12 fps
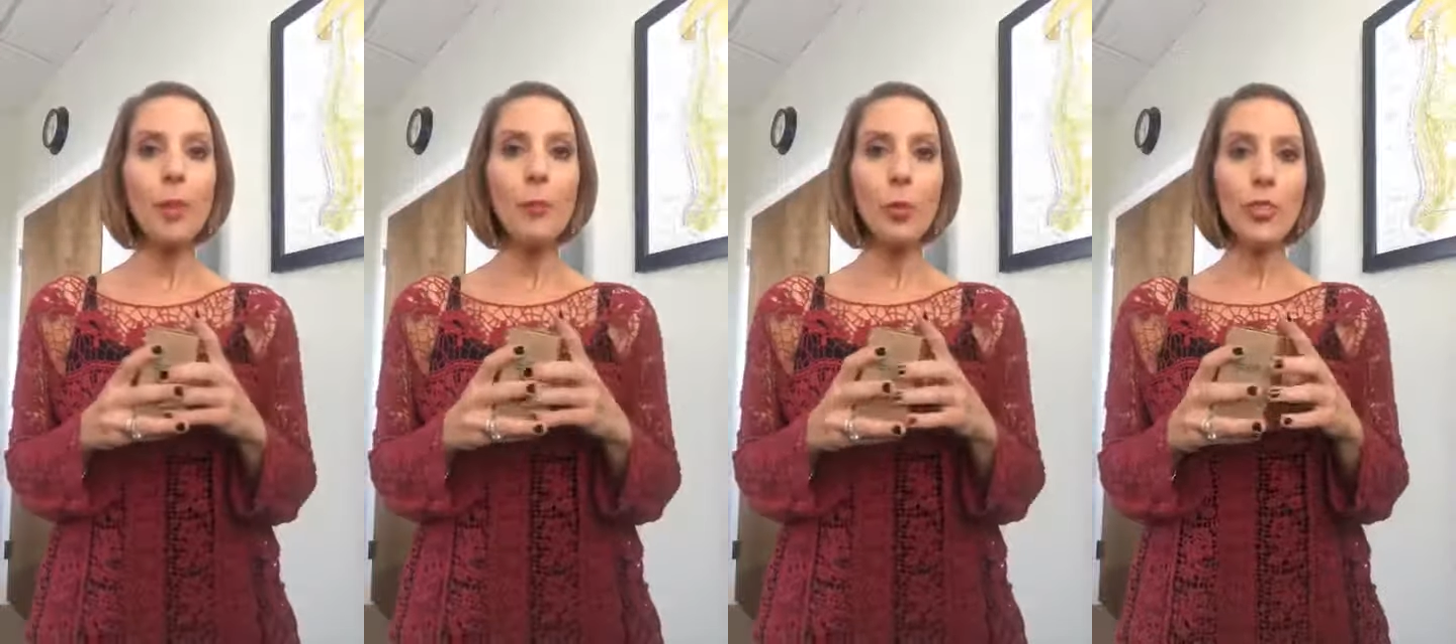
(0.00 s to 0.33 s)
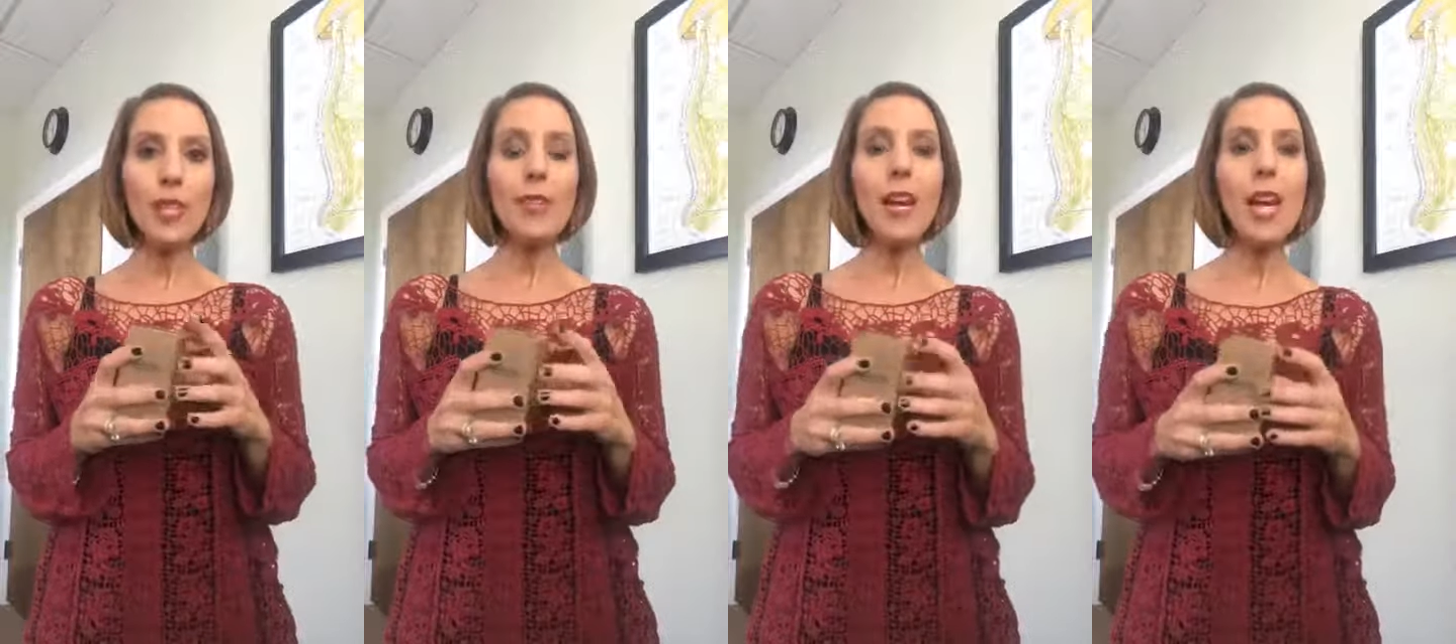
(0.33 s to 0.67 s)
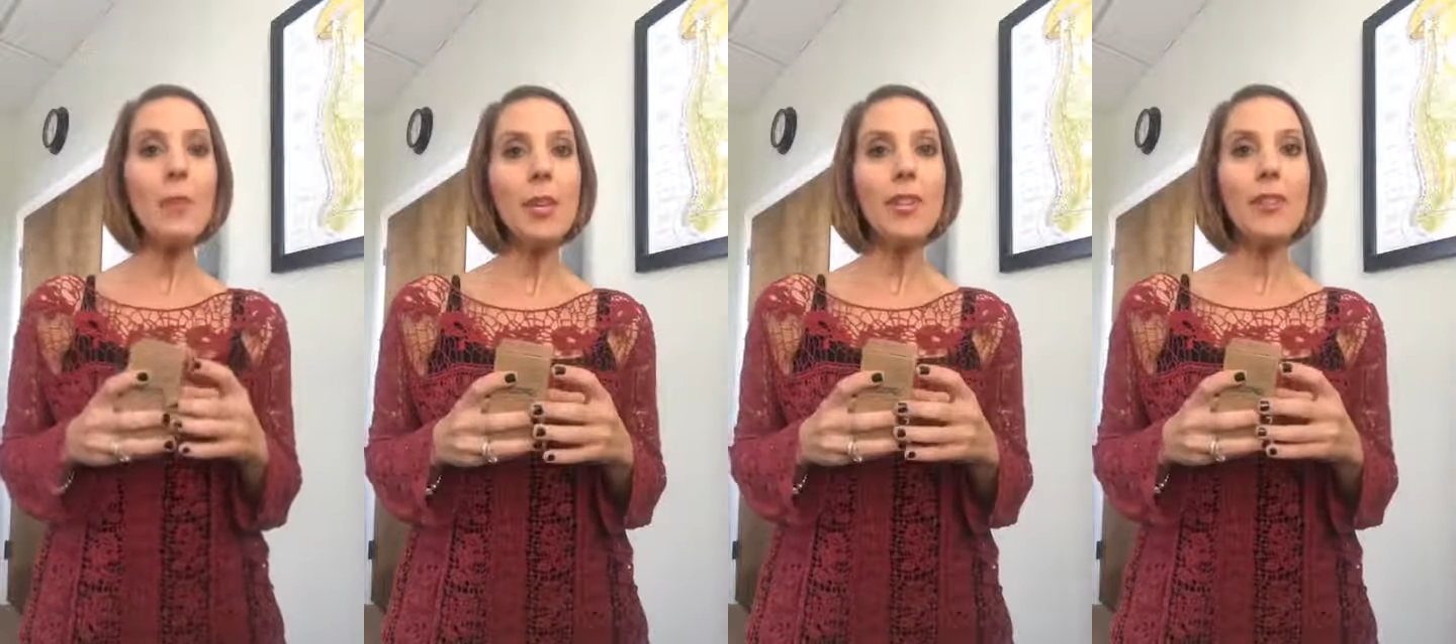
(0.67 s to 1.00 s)

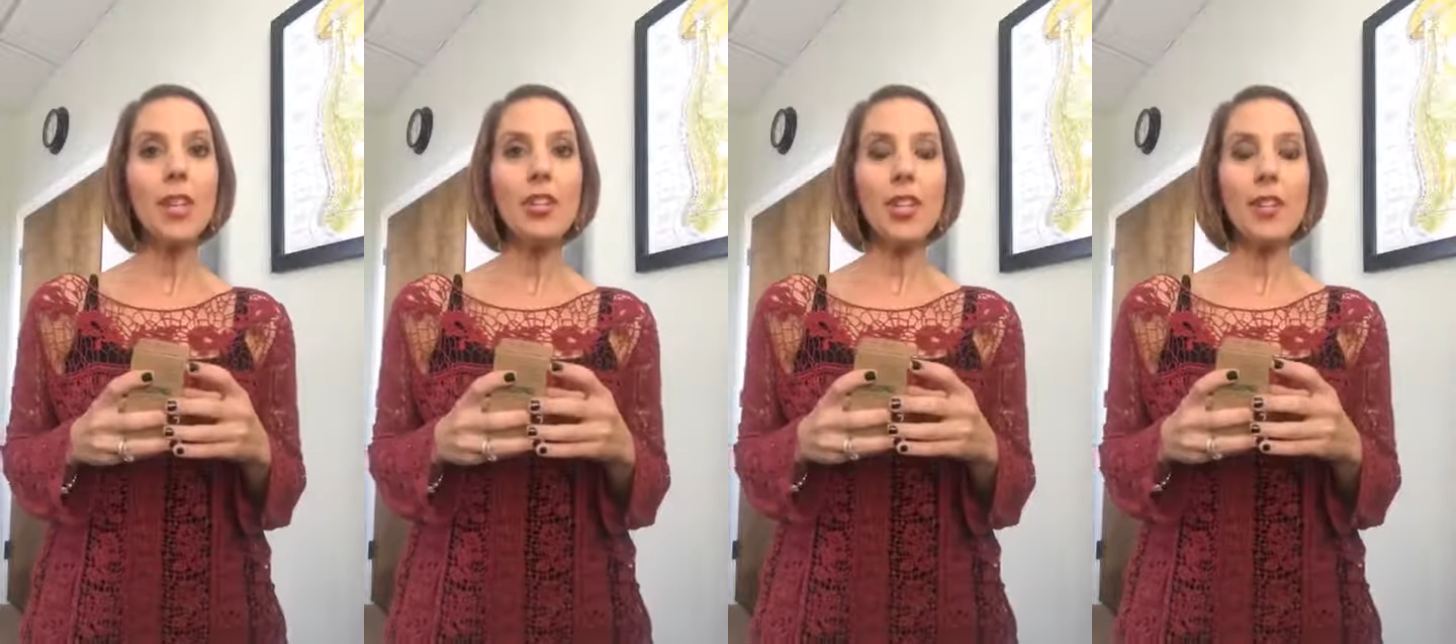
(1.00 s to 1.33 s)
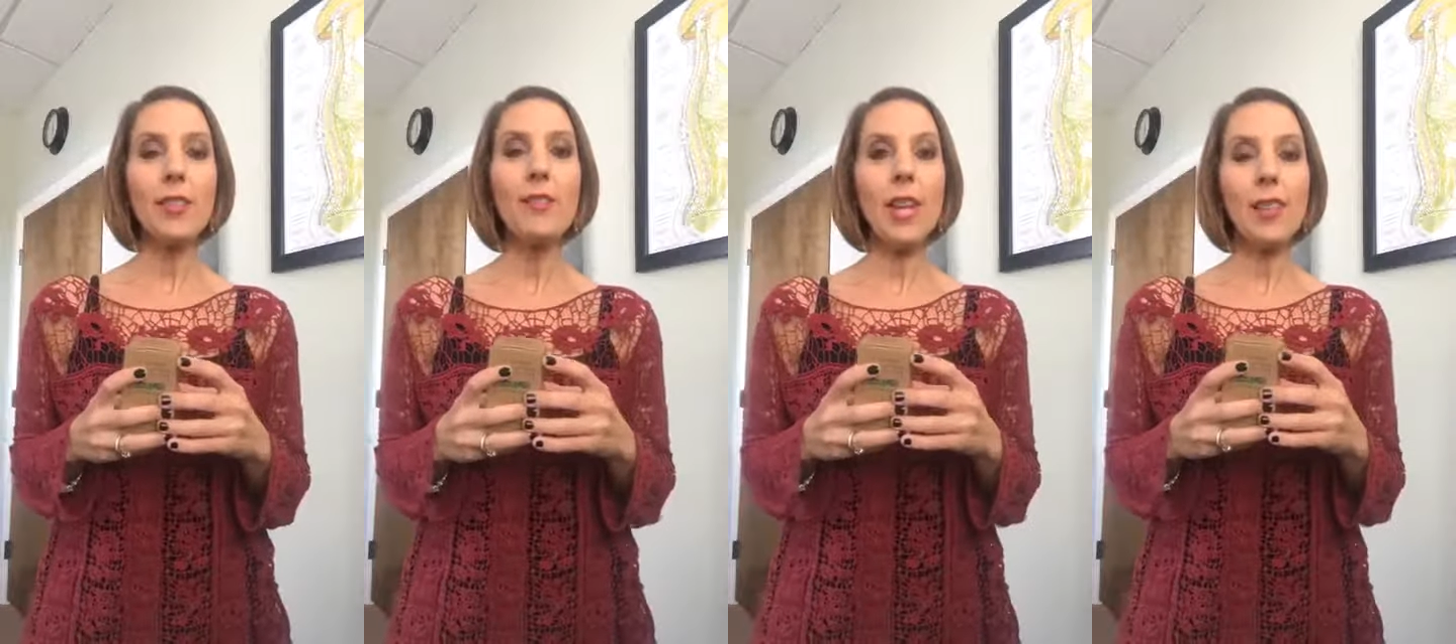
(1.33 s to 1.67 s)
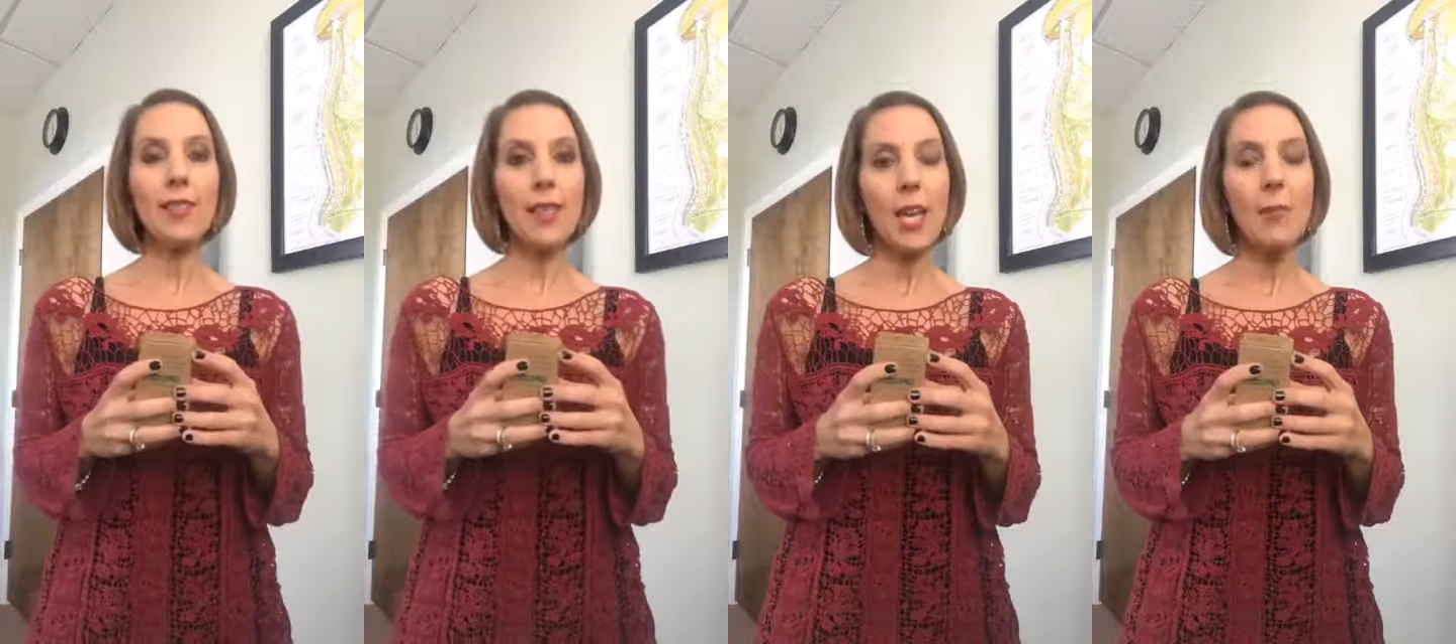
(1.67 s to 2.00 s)
Multizyme is digestive
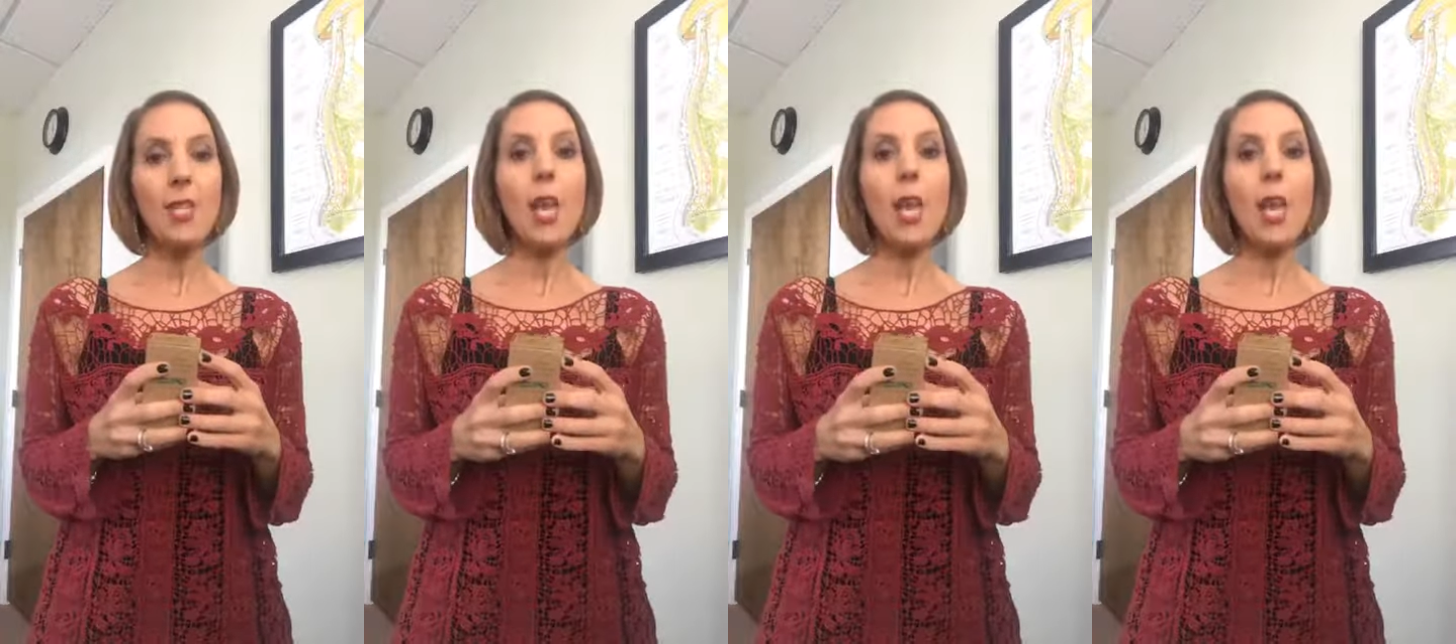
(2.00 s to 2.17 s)
enzymes,